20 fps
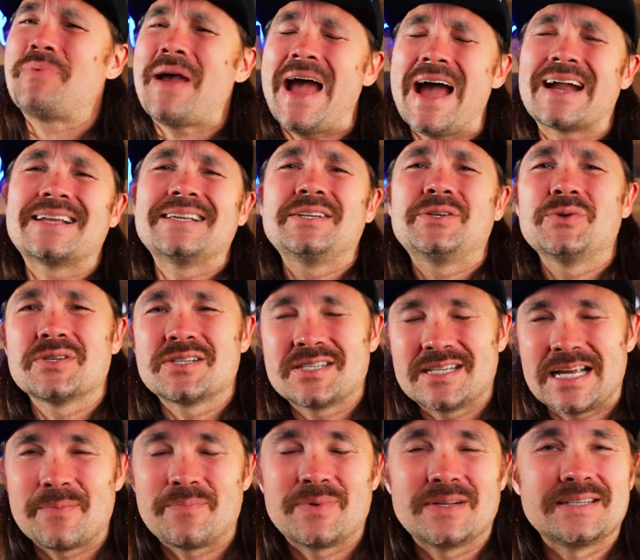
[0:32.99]
back into a
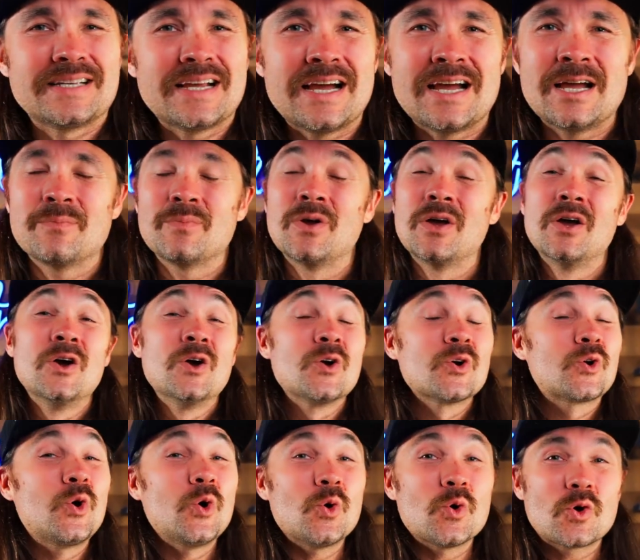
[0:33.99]
step in time,
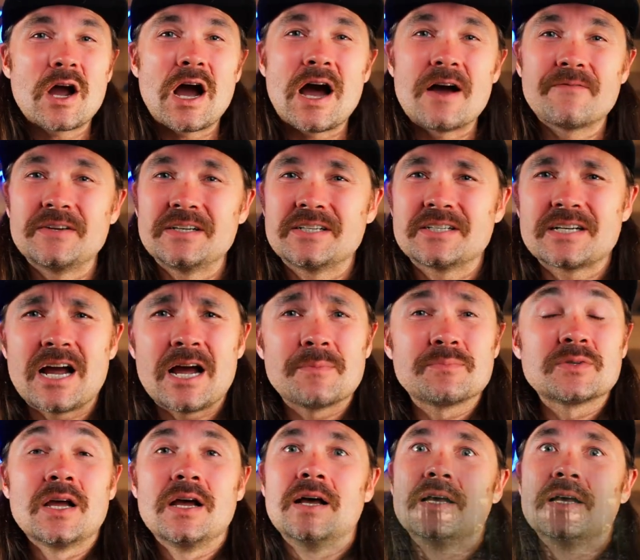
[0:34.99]
cool coffee shops,